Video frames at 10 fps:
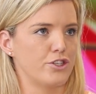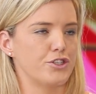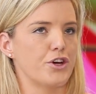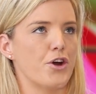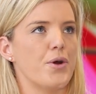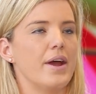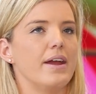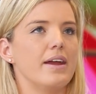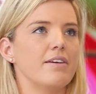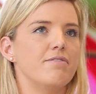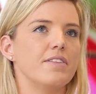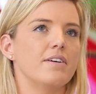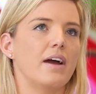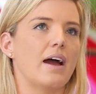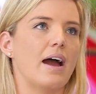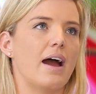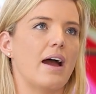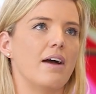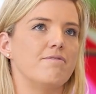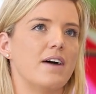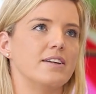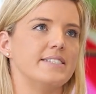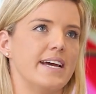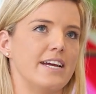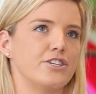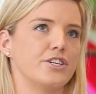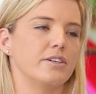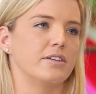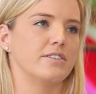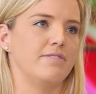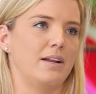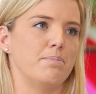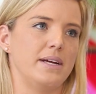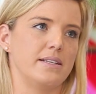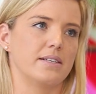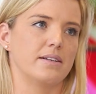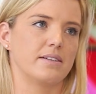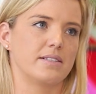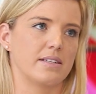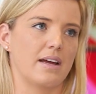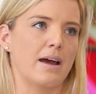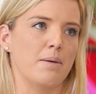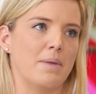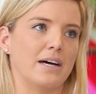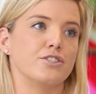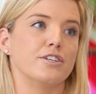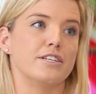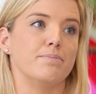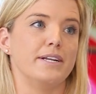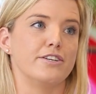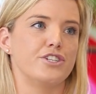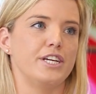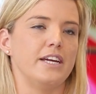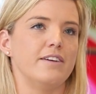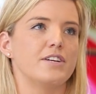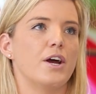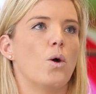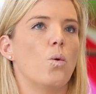So if the foundational developmental milestones have been achieved,